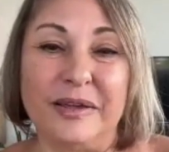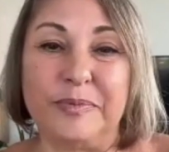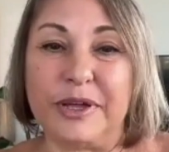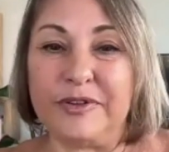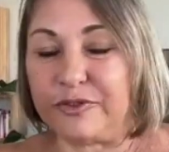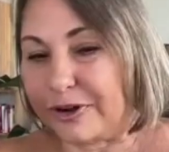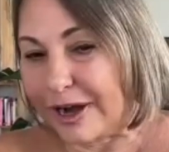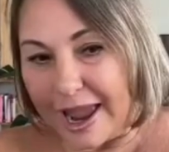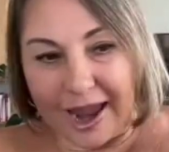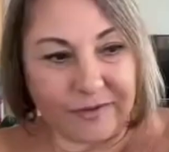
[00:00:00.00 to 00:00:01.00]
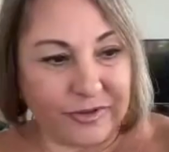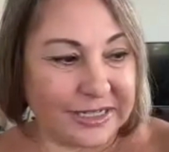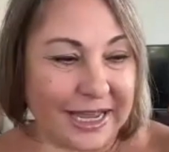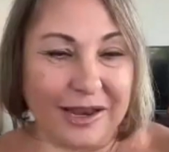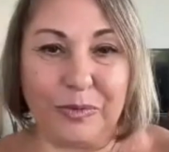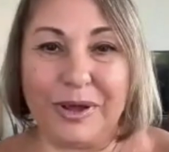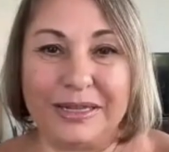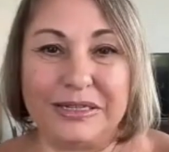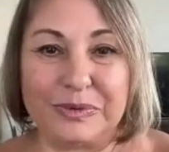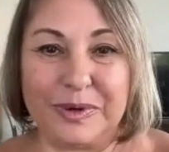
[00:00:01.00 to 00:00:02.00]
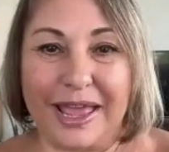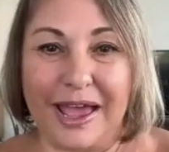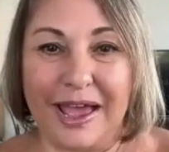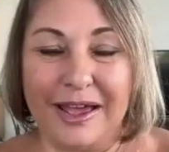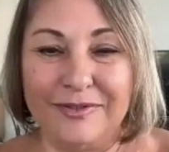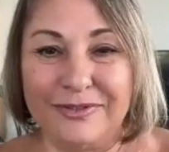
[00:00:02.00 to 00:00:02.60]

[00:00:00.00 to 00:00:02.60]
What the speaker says: But for every 10 wins we have,